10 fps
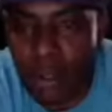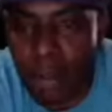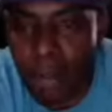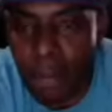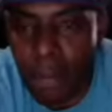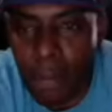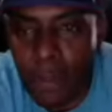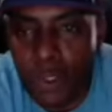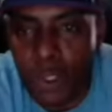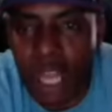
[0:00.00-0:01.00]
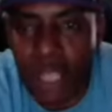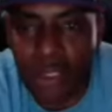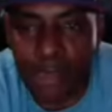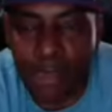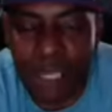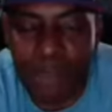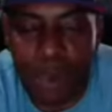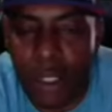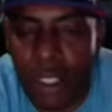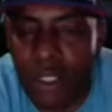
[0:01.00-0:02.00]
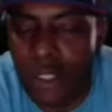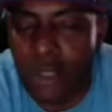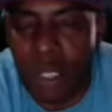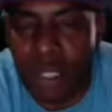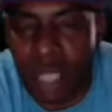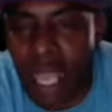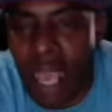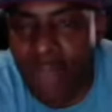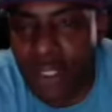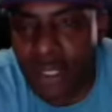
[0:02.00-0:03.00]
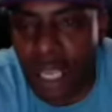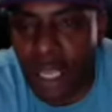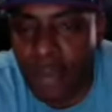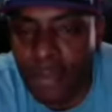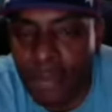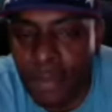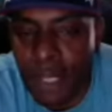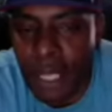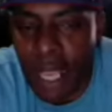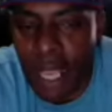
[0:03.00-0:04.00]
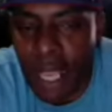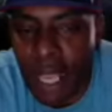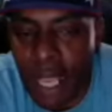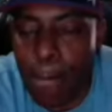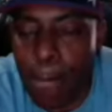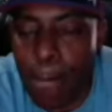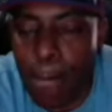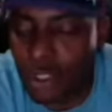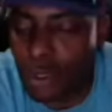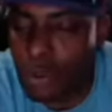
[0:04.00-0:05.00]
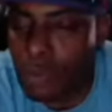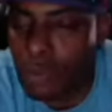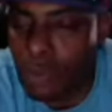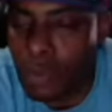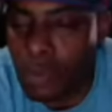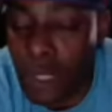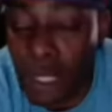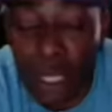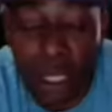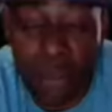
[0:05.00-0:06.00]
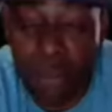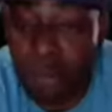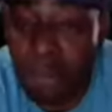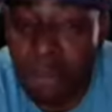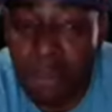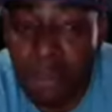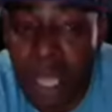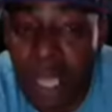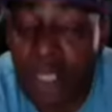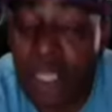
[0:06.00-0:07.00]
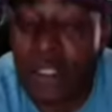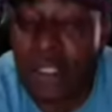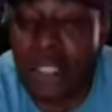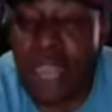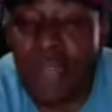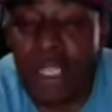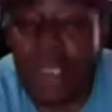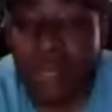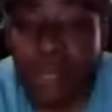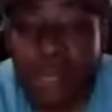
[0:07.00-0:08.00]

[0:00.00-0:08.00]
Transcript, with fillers: so that people will want to listen to what they have to say. And I bet you in at least seventy,